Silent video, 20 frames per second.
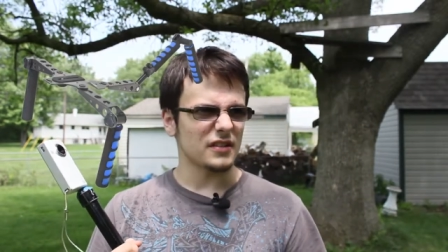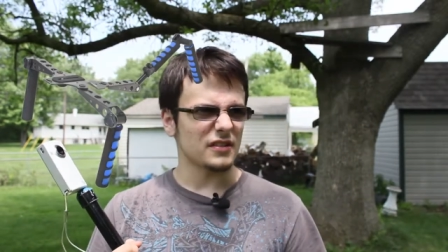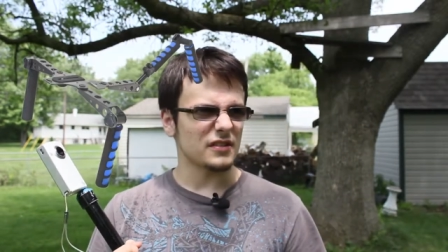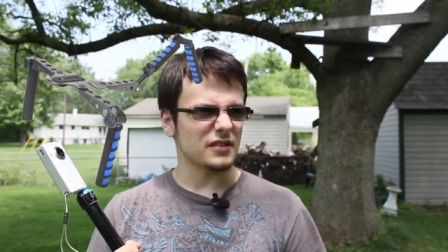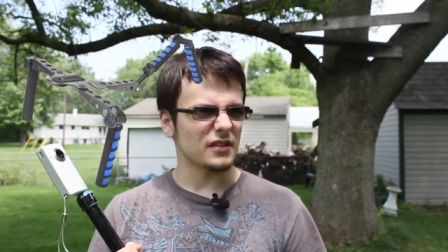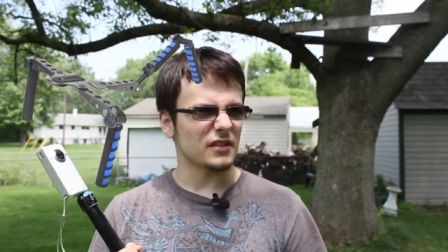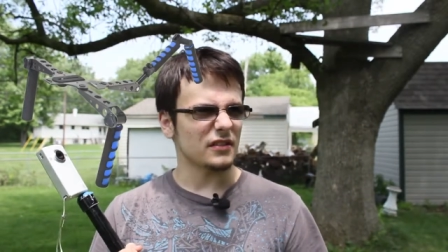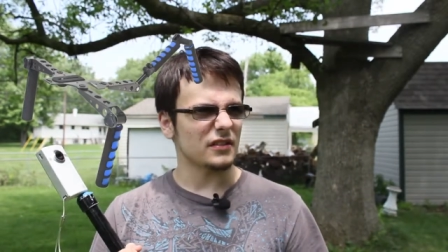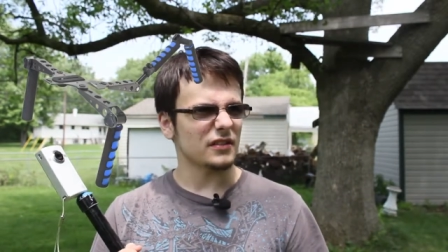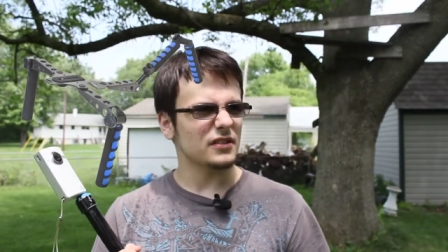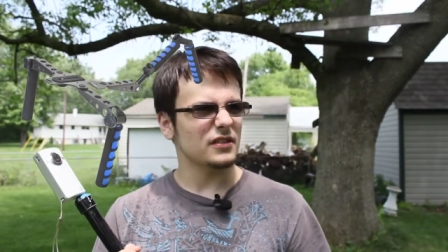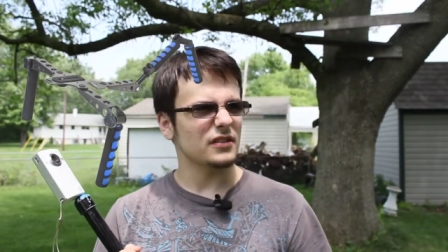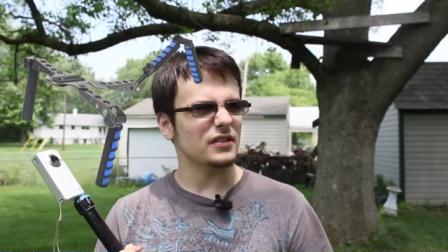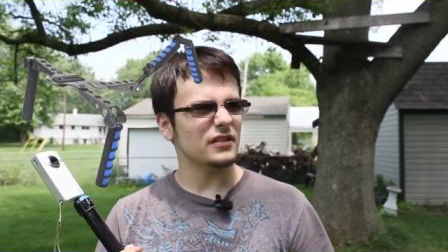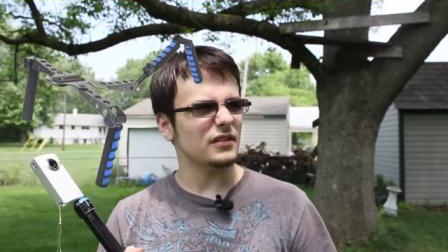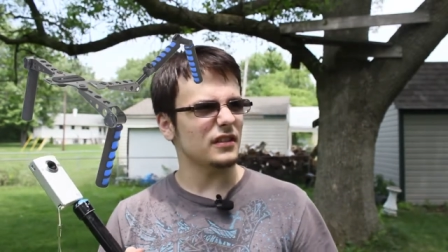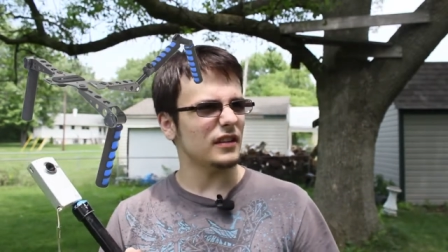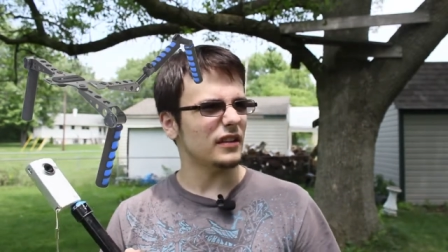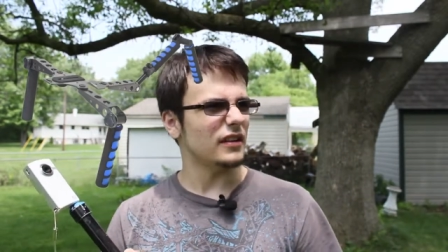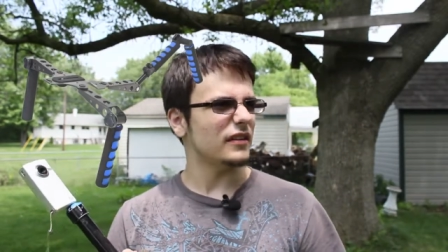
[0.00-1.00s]
So it's a
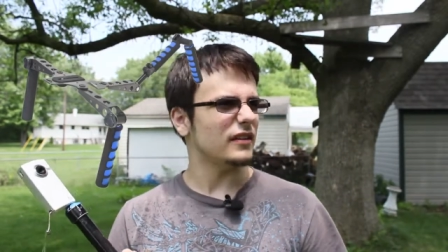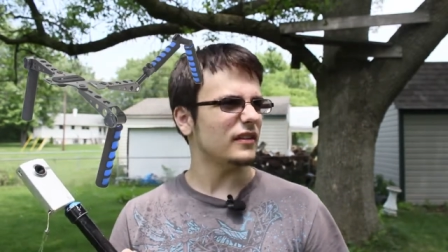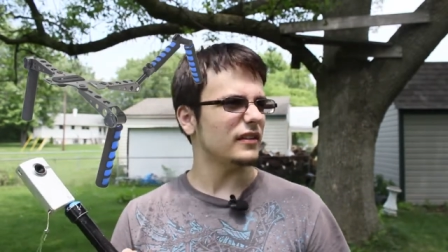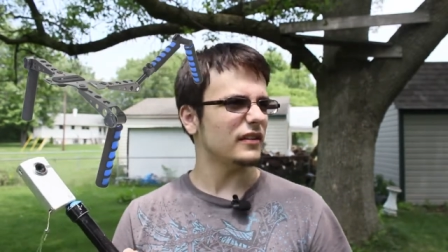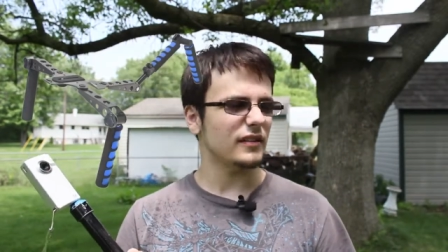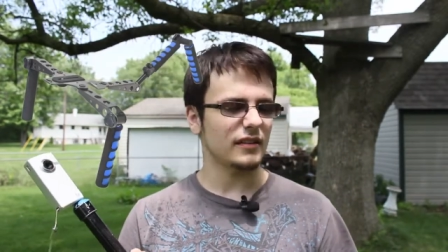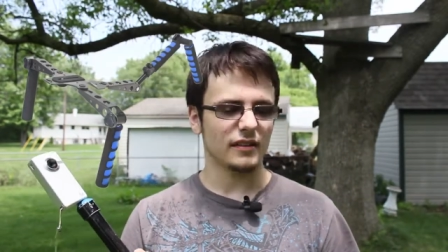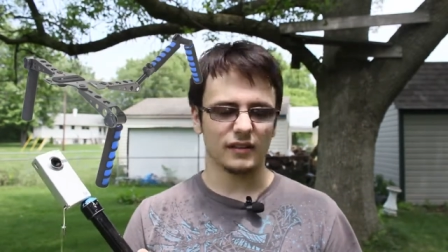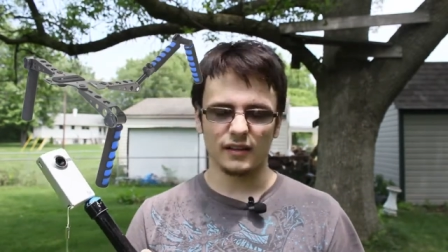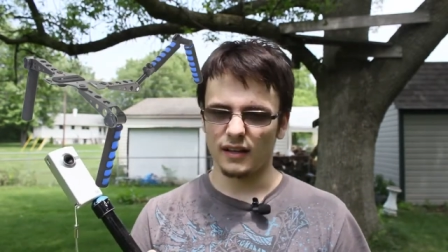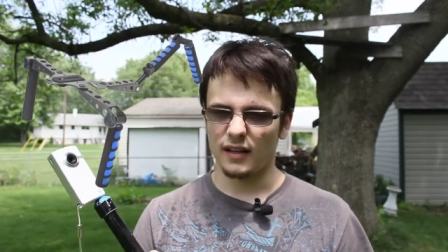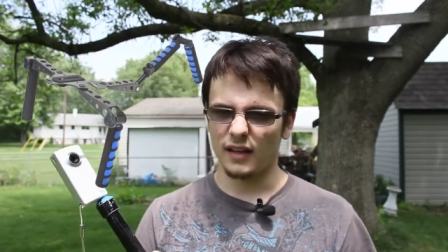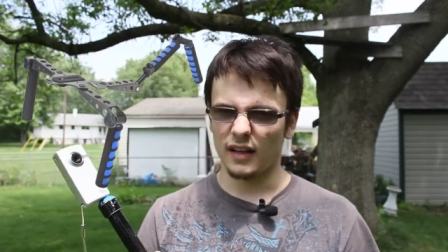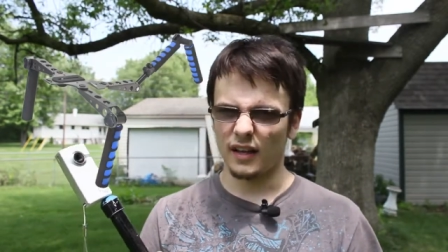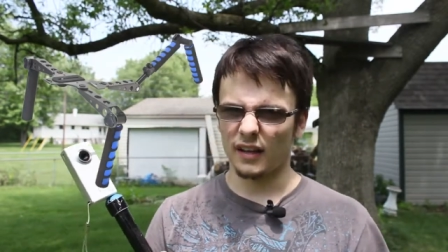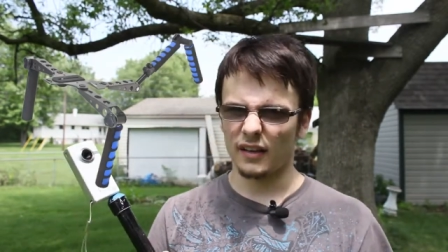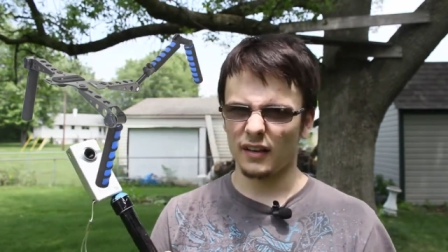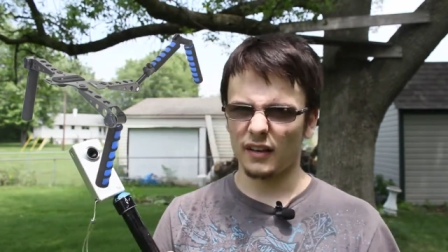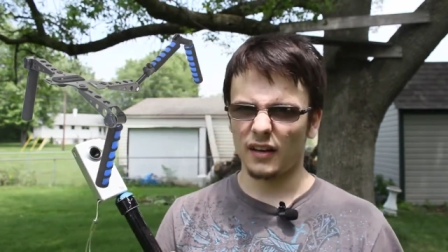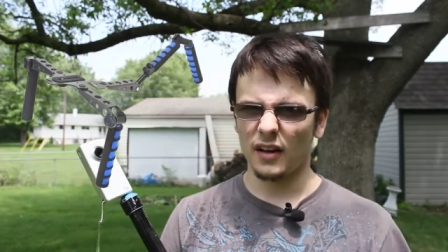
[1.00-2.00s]
good deal.
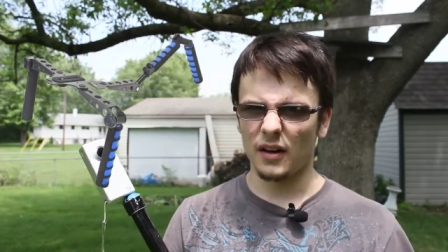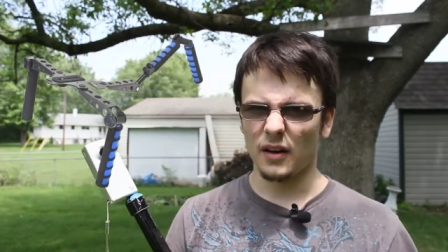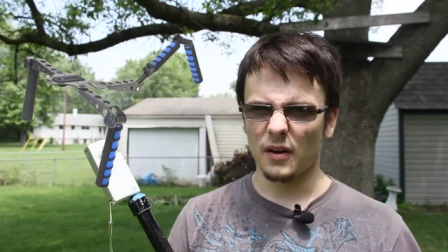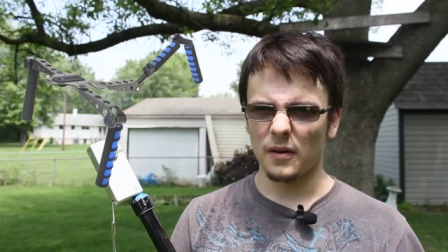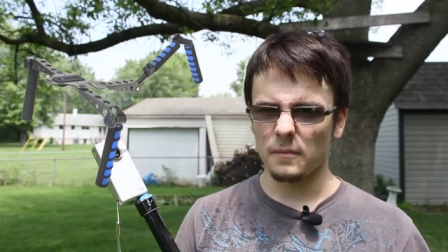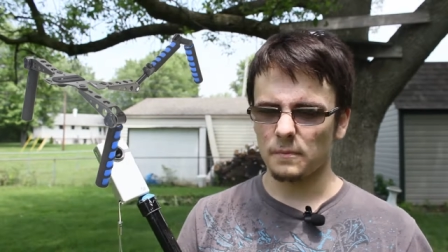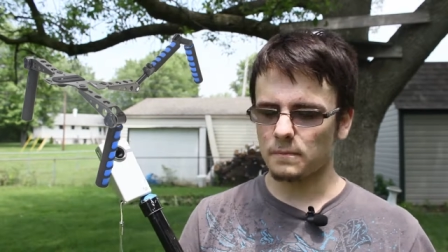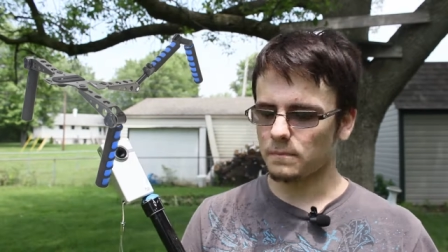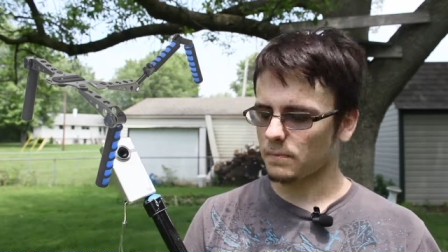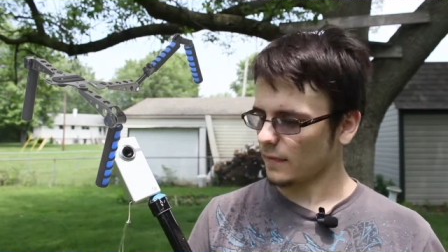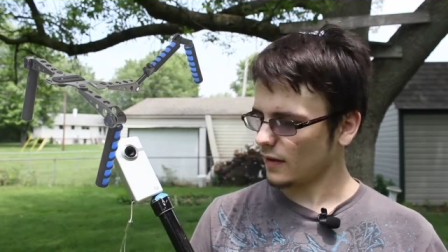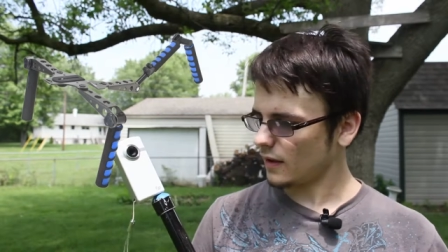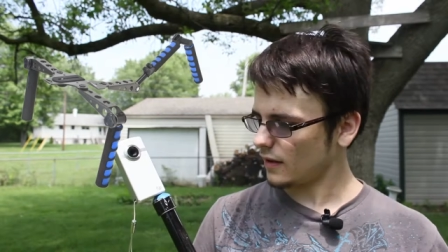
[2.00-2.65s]
And um,